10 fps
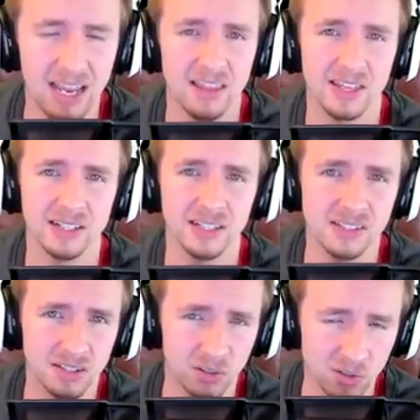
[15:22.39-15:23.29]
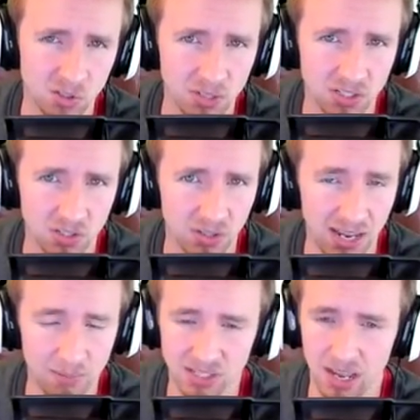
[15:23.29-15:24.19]
Their guns got too much good
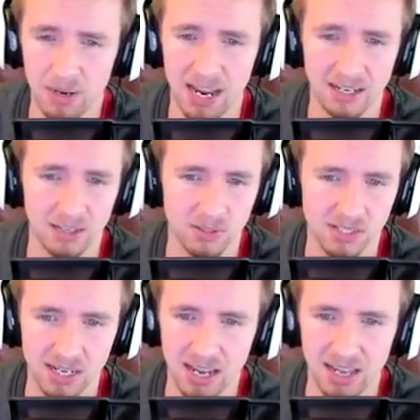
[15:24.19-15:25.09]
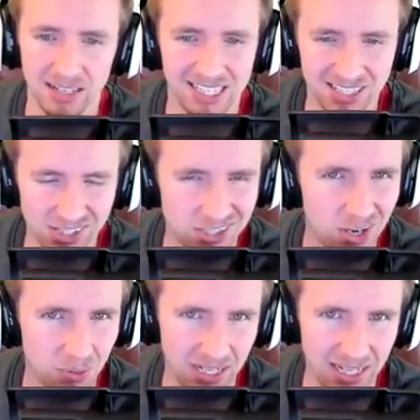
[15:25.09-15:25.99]
aim time and accuracy. There's just
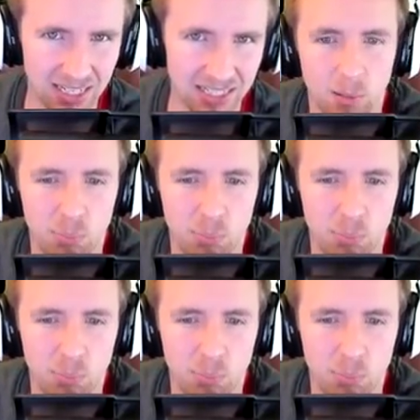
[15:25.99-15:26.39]
no need.